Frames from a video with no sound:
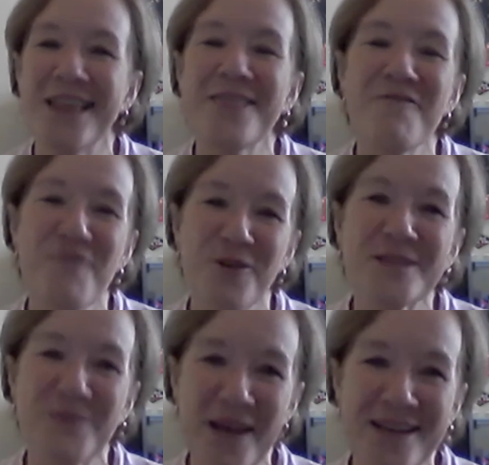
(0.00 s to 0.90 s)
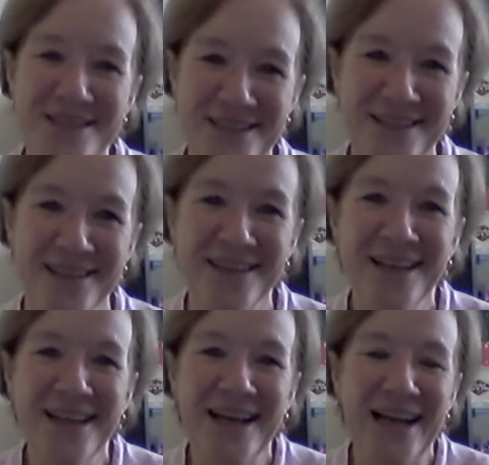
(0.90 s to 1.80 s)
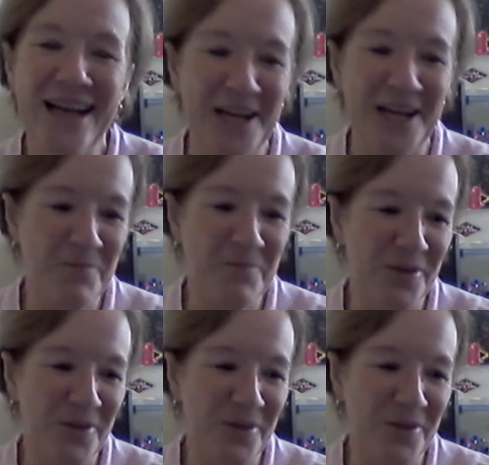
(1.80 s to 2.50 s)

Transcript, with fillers: thing, the first Penn and Teller, um,